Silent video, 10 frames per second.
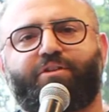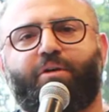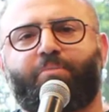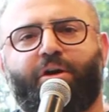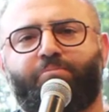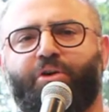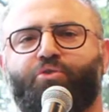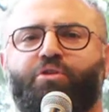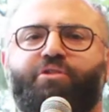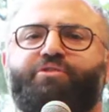the
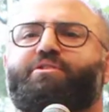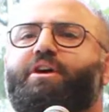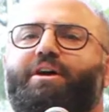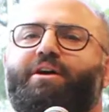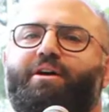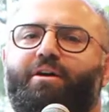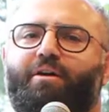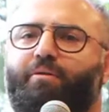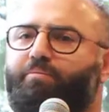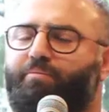Mughals
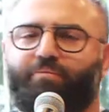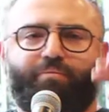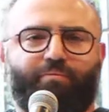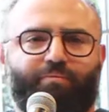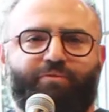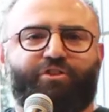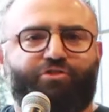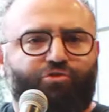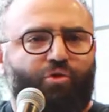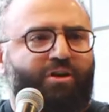
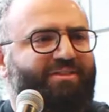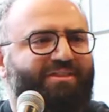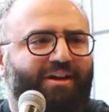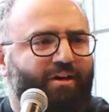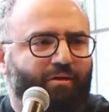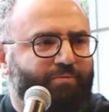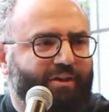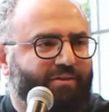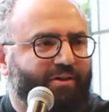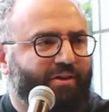destroyed
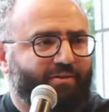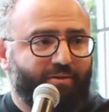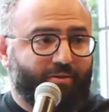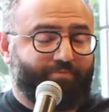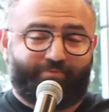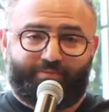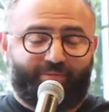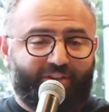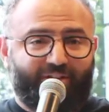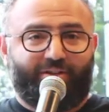the
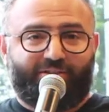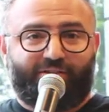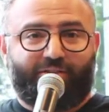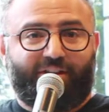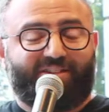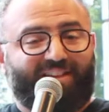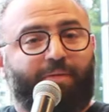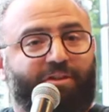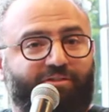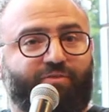
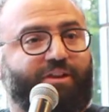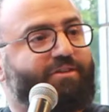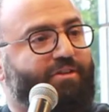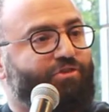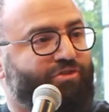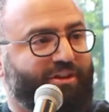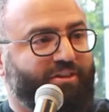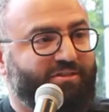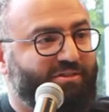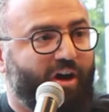Islamic civilization
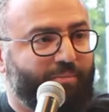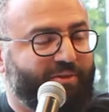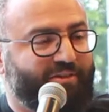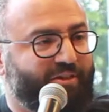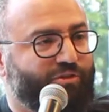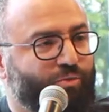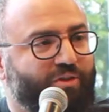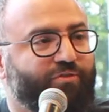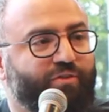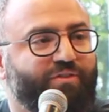and stopped it in
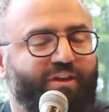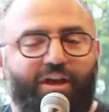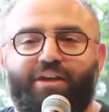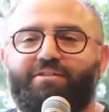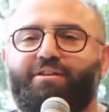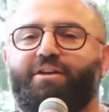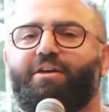1258,